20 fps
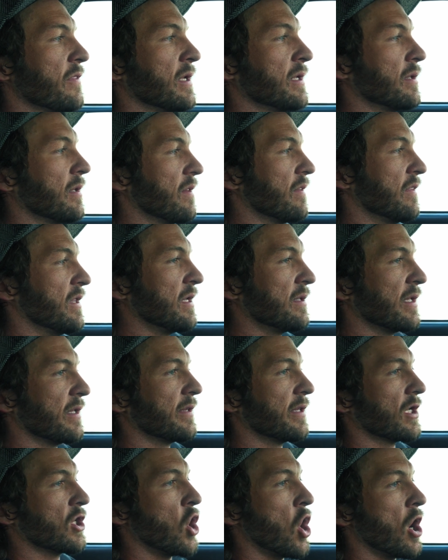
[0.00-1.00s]
This is
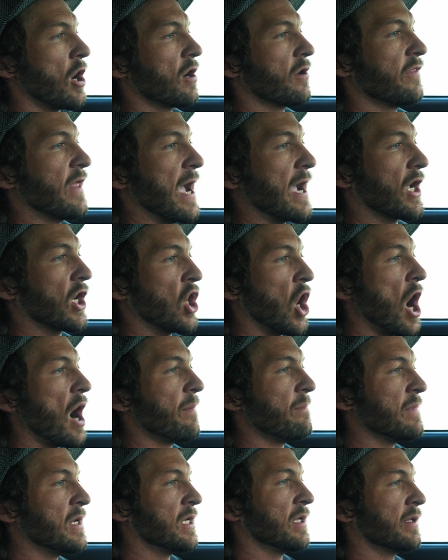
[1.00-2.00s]
the car that
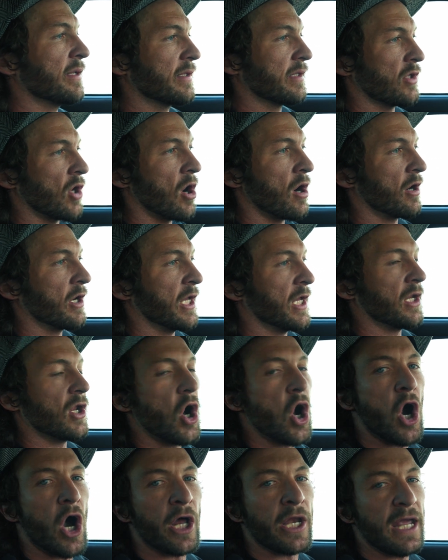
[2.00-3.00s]
got me started
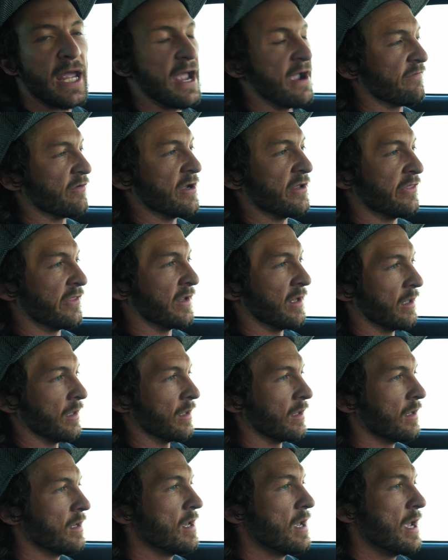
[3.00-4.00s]
on everything.
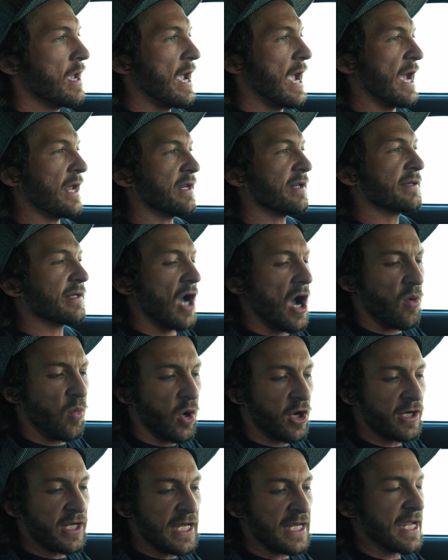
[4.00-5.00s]
And it's got
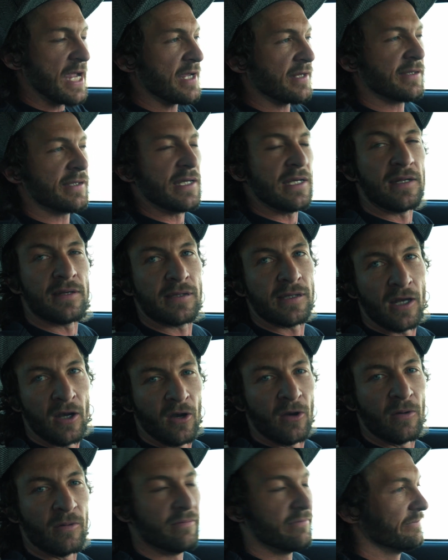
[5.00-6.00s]
working AC,
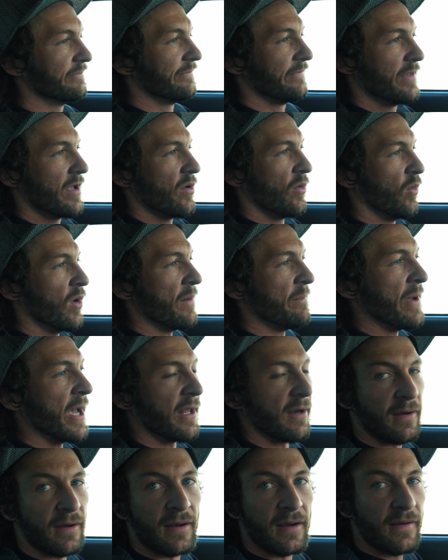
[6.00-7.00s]
so what
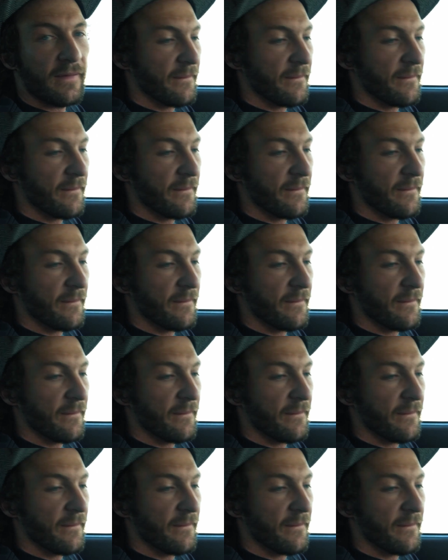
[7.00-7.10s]
better?